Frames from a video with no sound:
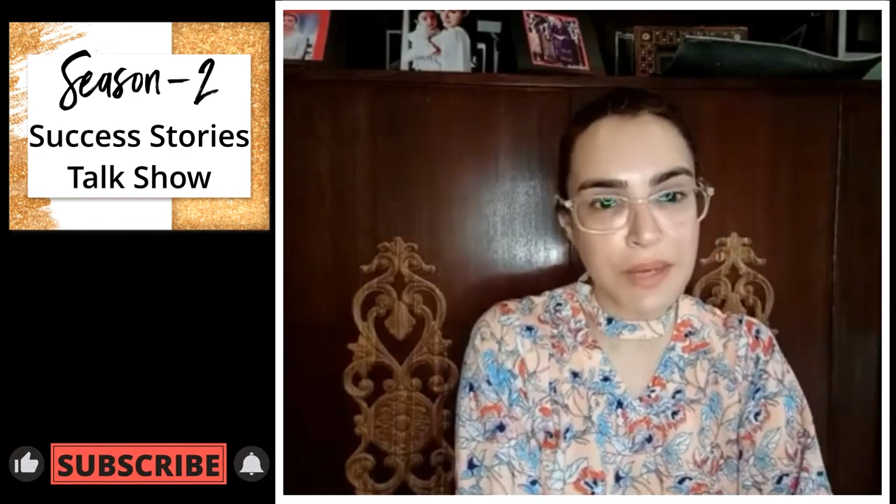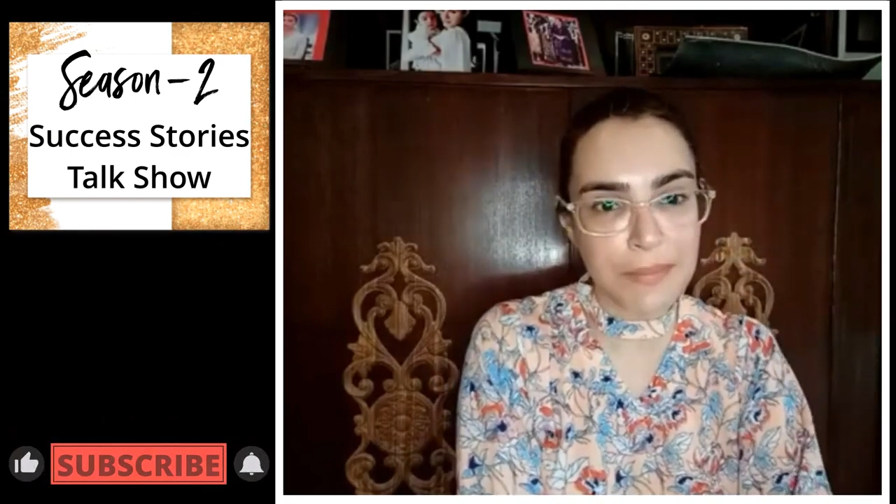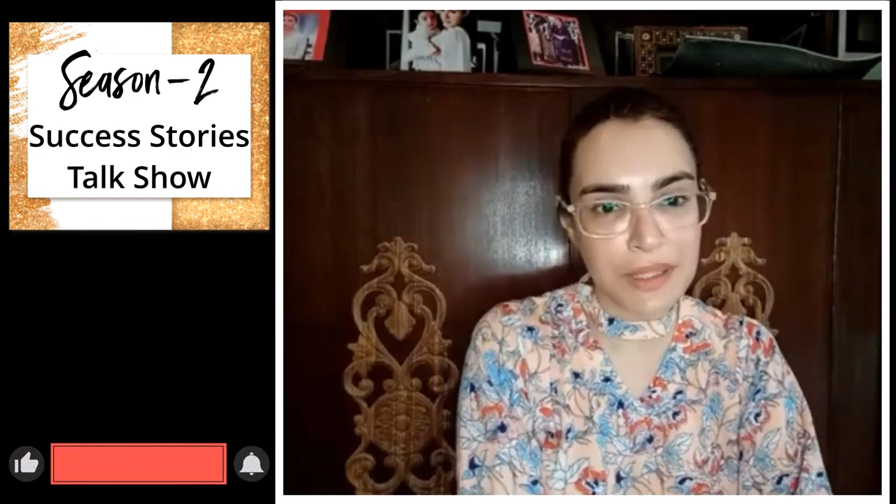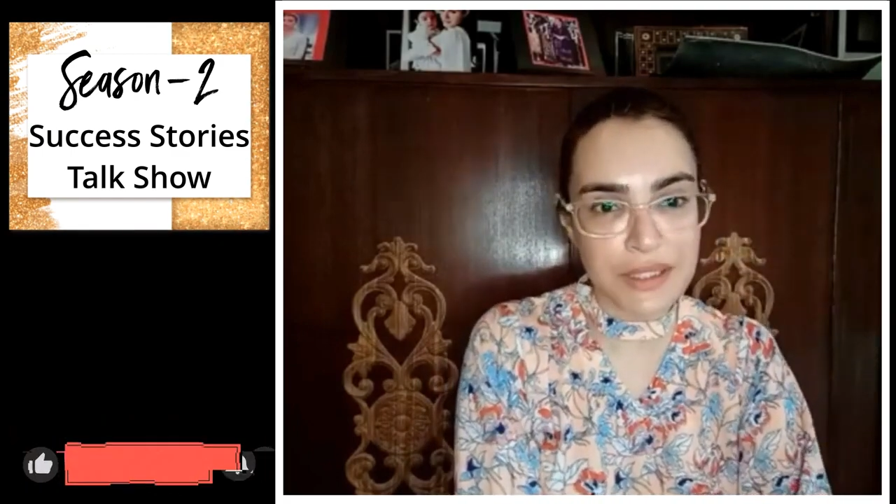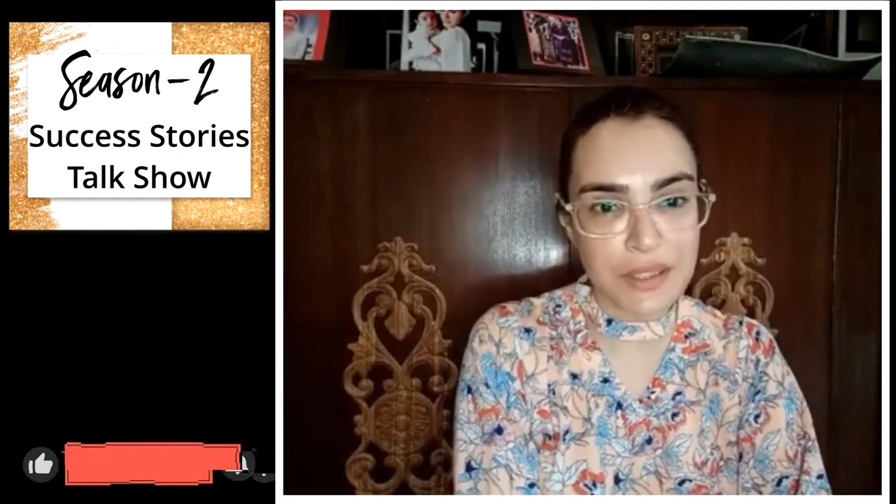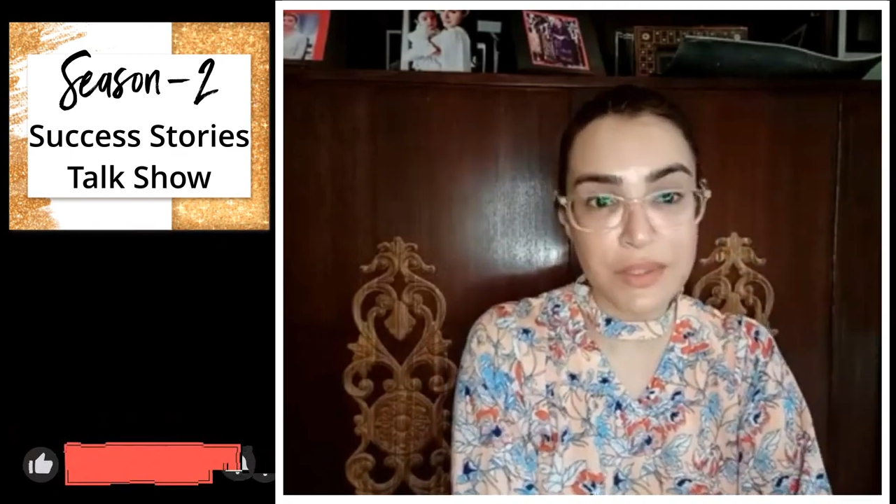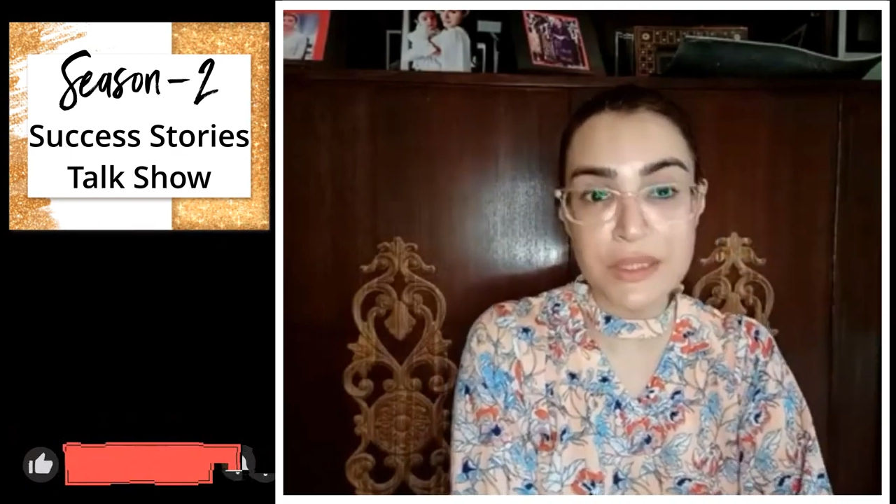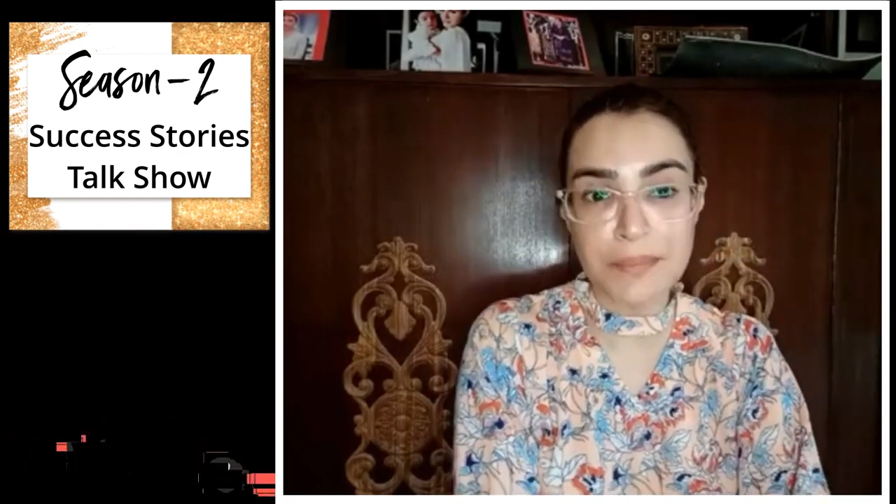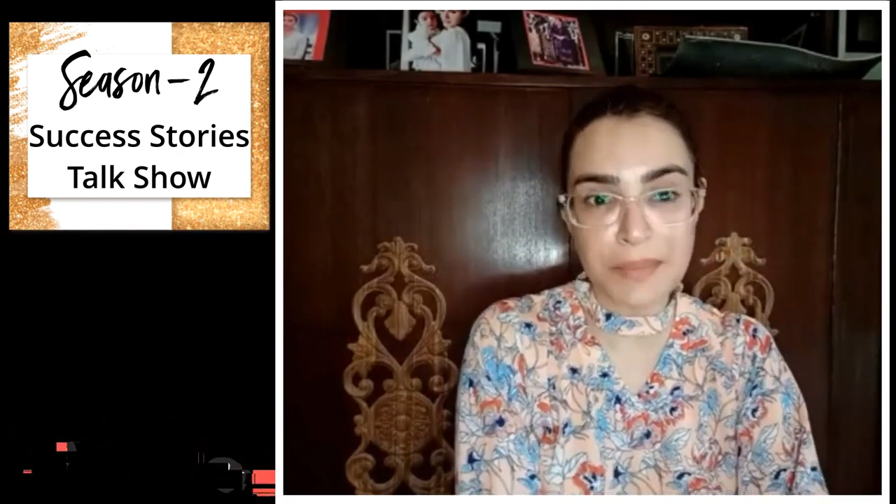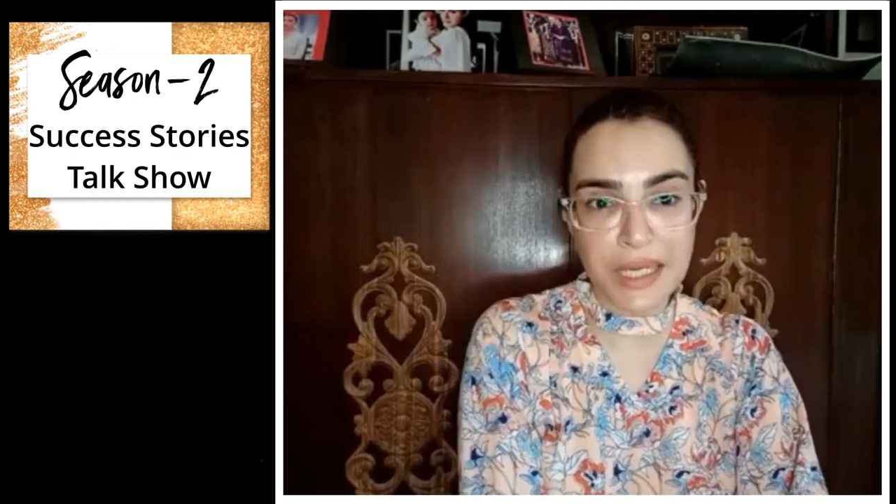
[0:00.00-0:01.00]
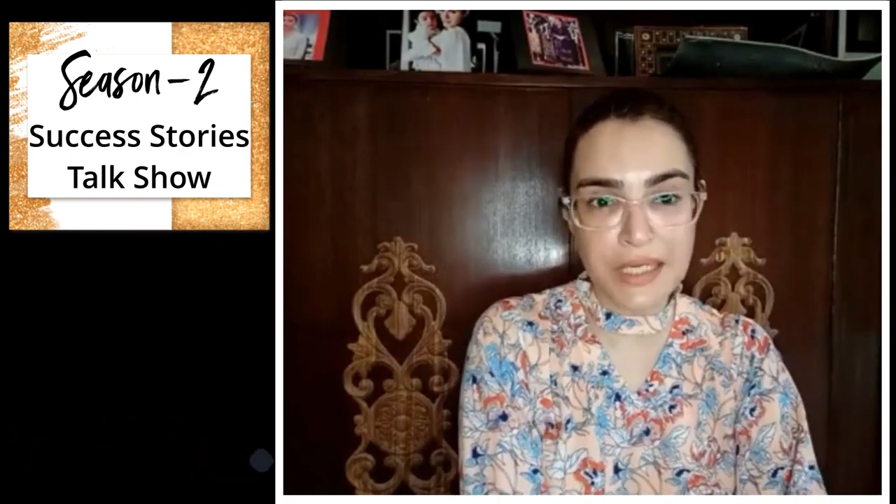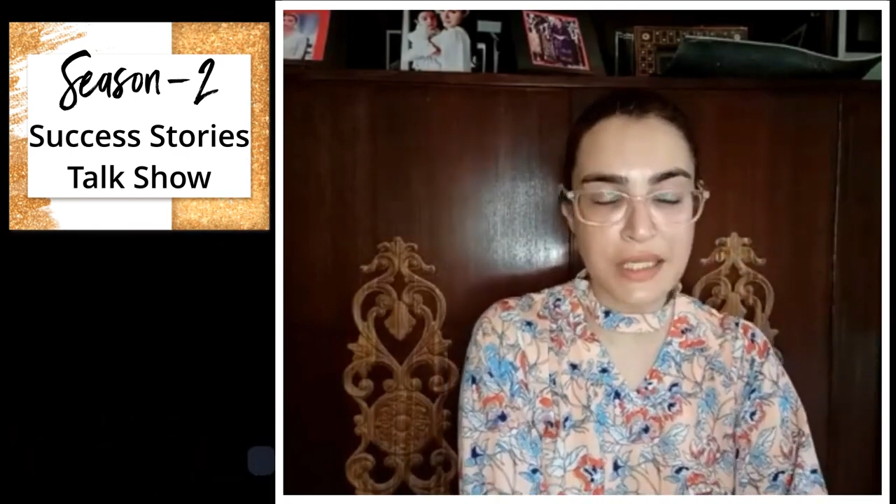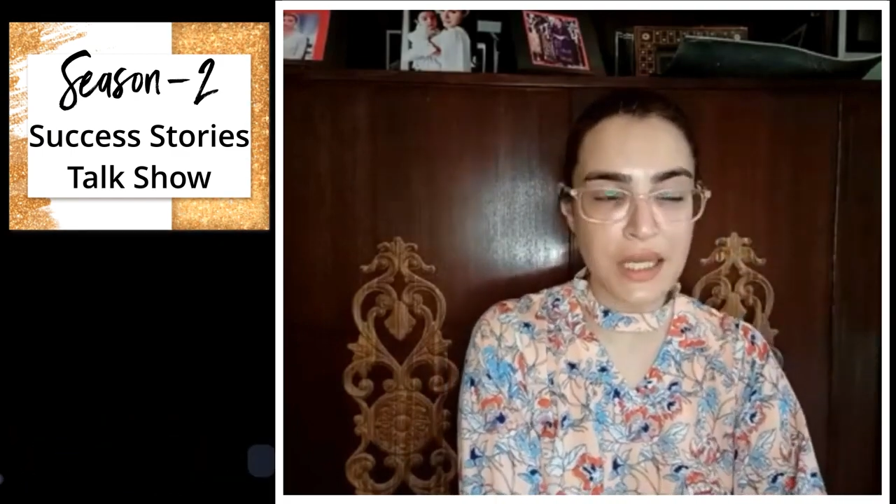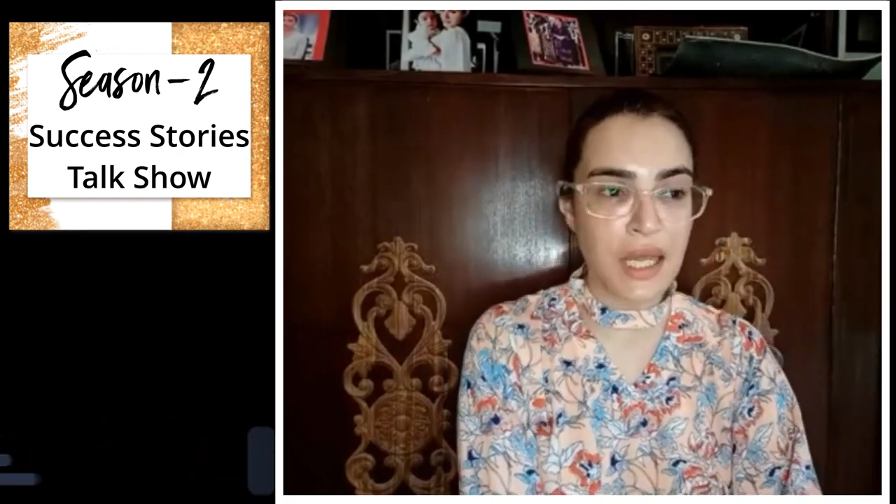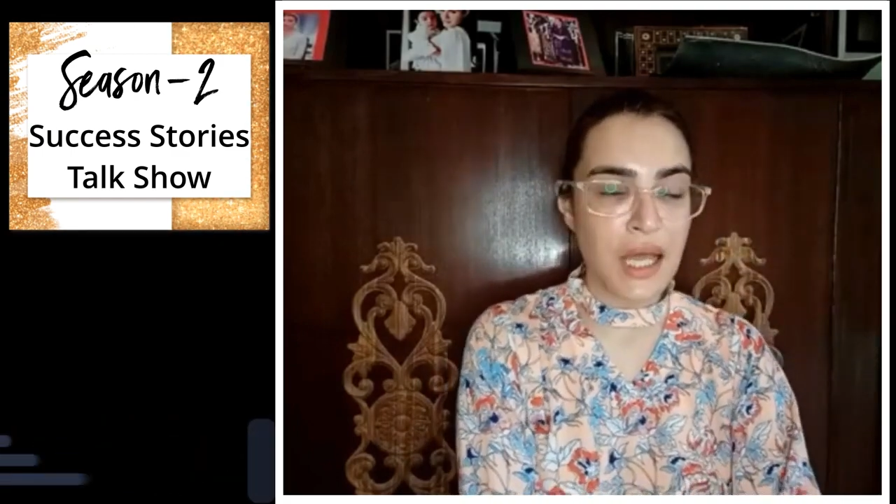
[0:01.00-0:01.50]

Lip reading: my mother, with the maid.